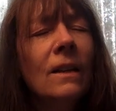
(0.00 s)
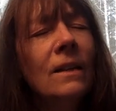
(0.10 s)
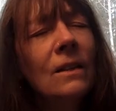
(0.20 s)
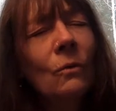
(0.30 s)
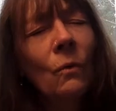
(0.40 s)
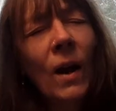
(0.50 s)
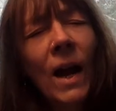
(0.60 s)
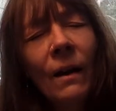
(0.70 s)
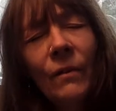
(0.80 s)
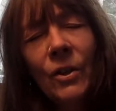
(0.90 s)
is a
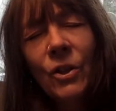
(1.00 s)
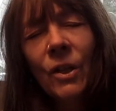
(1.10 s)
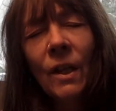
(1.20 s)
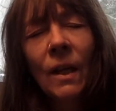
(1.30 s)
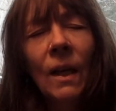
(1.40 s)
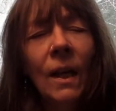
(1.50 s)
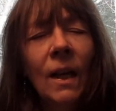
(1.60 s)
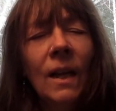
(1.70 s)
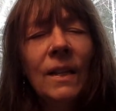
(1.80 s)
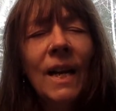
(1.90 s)
ravishing
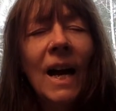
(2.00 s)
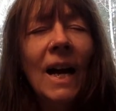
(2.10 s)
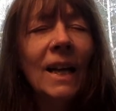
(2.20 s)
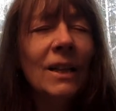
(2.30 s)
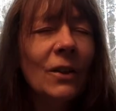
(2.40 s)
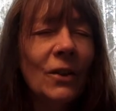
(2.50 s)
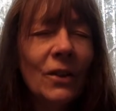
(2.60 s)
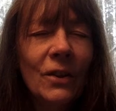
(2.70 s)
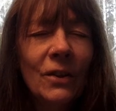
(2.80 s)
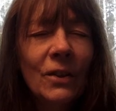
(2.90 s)
tiger
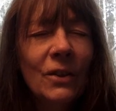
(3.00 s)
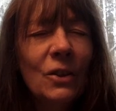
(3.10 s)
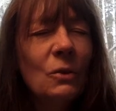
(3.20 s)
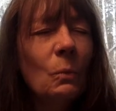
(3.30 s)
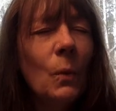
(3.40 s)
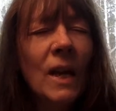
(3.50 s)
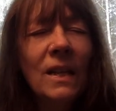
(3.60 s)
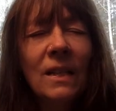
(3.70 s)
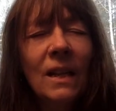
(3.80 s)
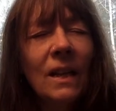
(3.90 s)
just
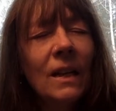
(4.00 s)
waiting.